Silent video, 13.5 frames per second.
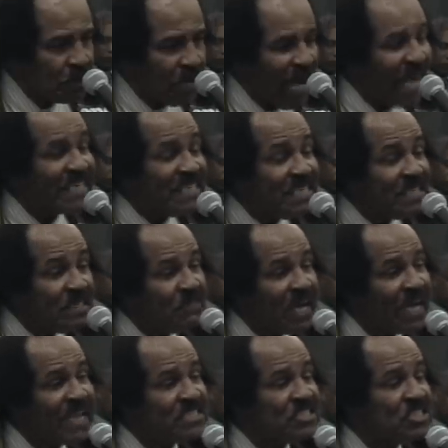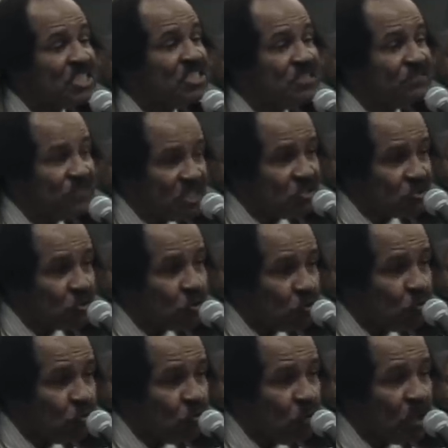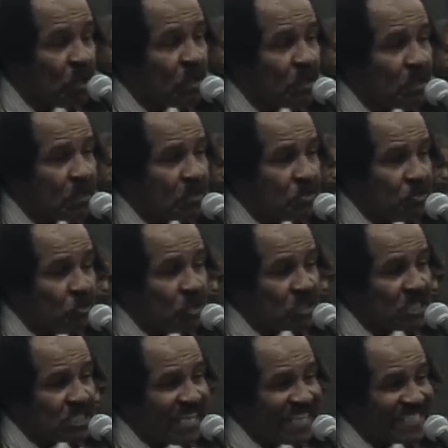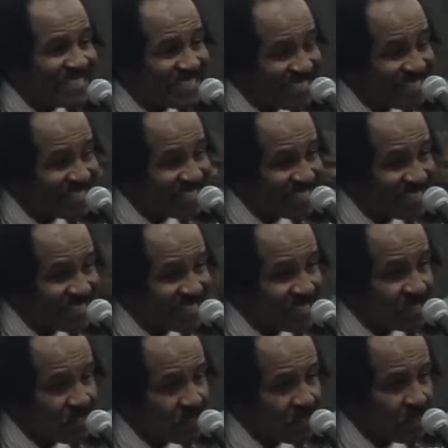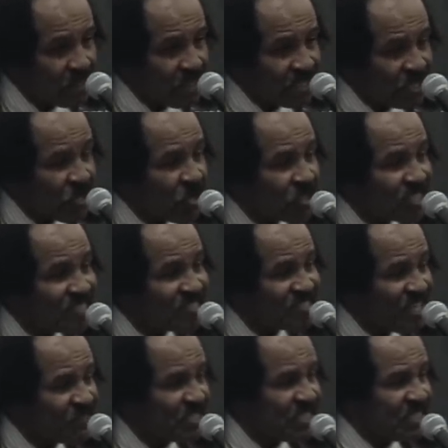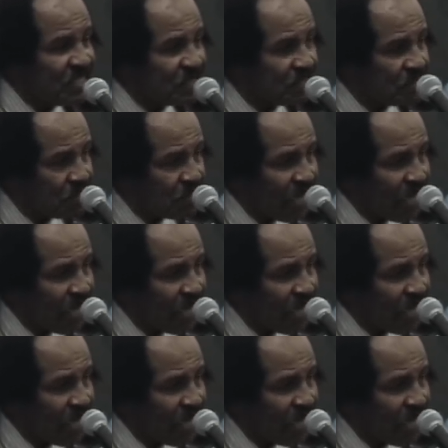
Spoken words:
I live as an individual who, during the late 60s and early 70s,